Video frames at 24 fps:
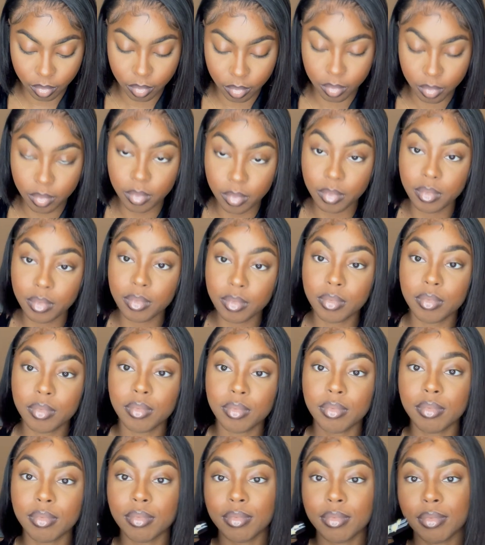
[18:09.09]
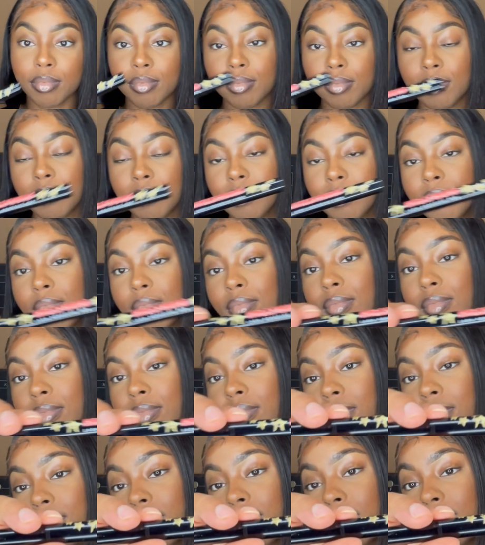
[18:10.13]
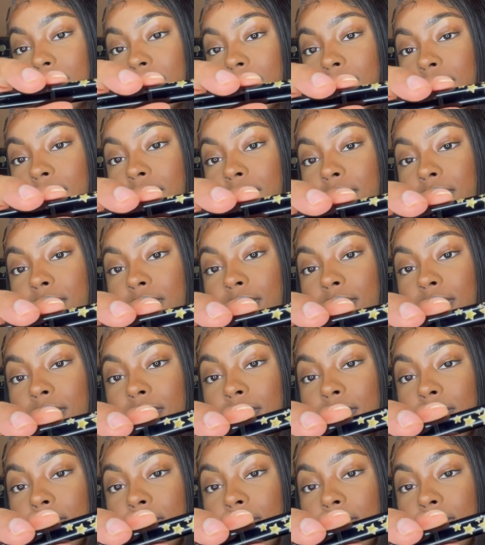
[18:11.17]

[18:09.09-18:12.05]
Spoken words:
[no speech]